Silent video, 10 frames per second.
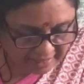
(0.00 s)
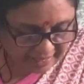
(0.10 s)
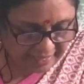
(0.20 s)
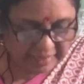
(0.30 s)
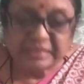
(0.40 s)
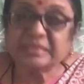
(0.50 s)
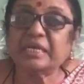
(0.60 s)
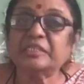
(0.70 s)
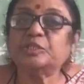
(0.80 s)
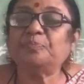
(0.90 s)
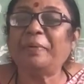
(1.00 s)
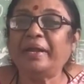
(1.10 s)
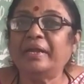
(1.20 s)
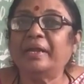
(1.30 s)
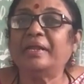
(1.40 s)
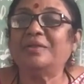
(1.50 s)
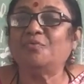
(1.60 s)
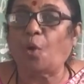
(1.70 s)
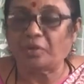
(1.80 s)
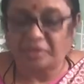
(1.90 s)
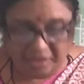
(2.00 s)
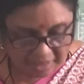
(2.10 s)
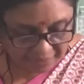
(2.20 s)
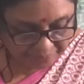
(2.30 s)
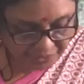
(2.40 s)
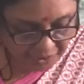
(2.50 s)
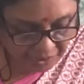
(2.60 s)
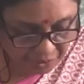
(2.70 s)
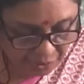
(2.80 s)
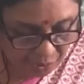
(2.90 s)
grains suspended in water do